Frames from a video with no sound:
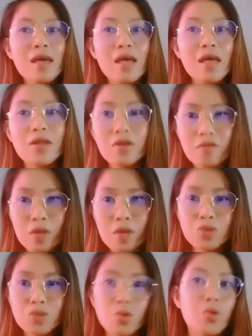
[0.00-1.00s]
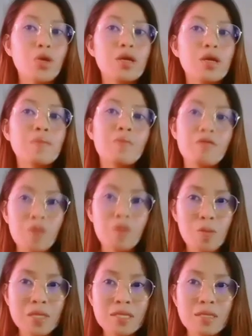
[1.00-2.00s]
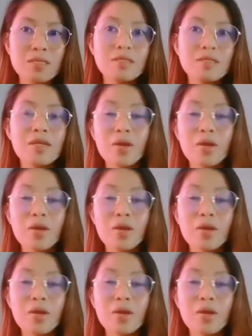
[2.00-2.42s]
interviews, or performances that